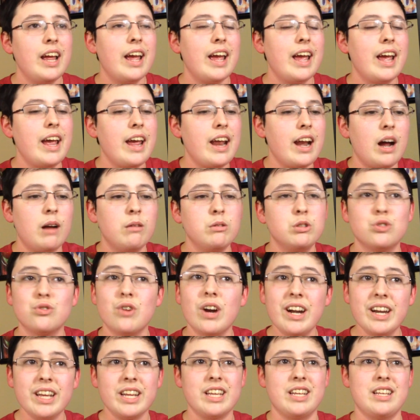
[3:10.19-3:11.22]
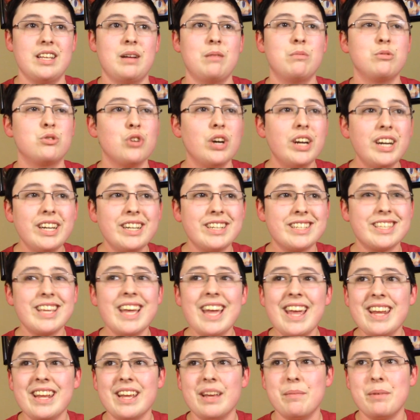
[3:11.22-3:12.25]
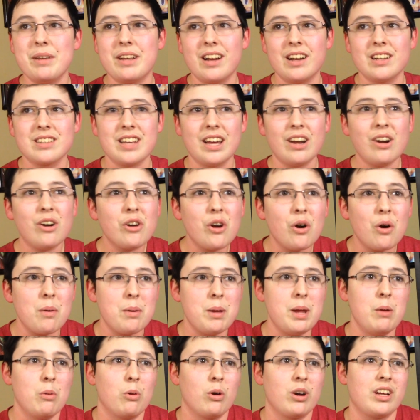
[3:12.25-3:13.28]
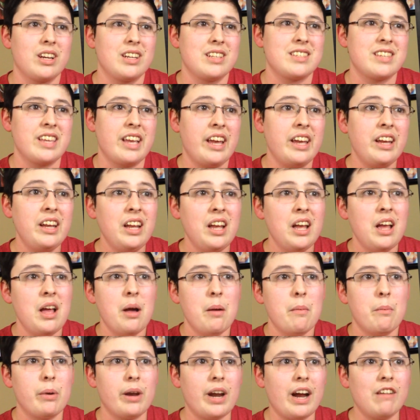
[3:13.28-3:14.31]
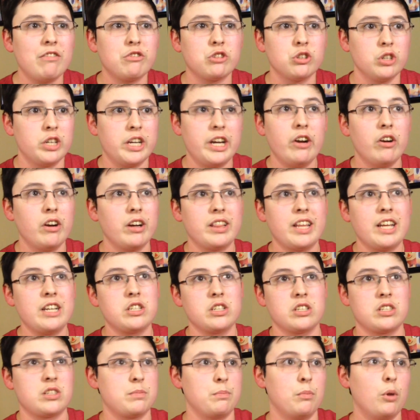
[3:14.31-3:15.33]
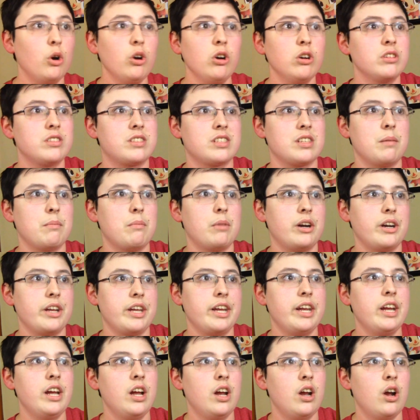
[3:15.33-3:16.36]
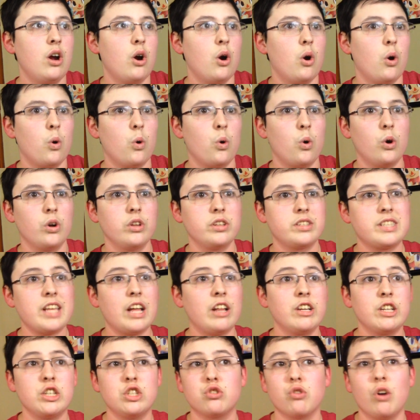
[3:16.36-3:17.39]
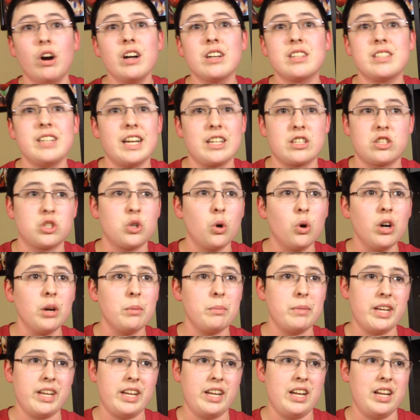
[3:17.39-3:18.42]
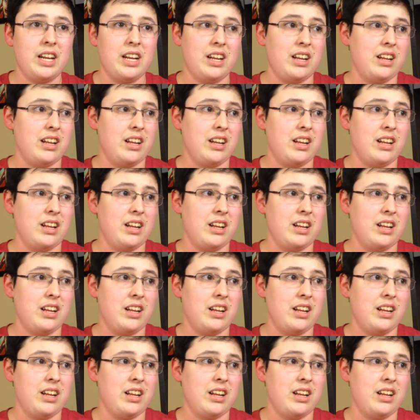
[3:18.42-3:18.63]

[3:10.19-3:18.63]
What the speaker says: and I'm dreading it. I'm dreading saying it because I don't know what people are going to say. But after hearing they just murdered somebody, or selling drugs next door to me,